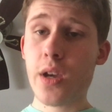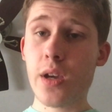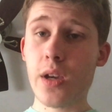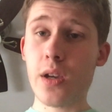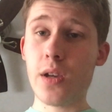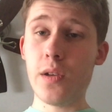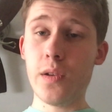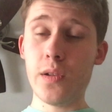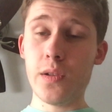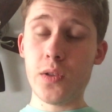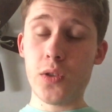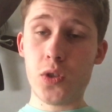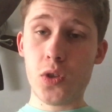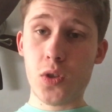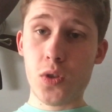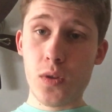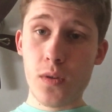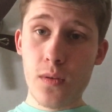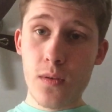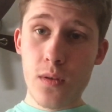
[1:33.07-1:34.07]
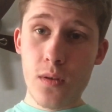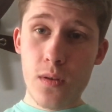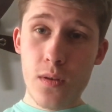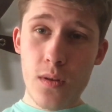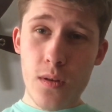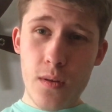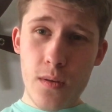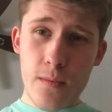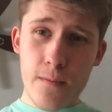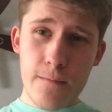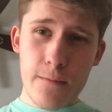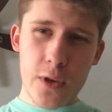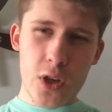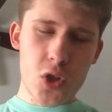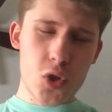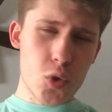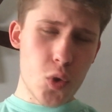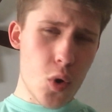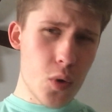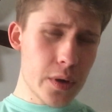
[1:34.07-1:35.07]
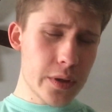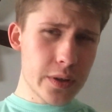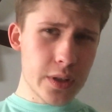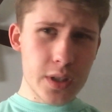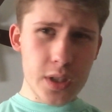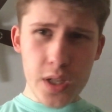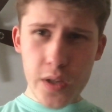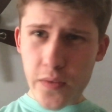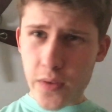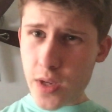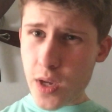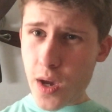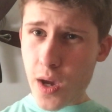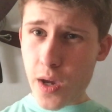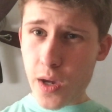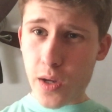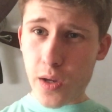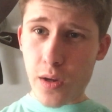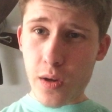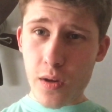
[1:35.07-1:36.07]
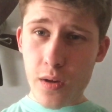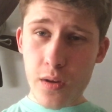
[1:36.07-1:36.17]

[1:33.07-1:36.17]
is controlling the TVA.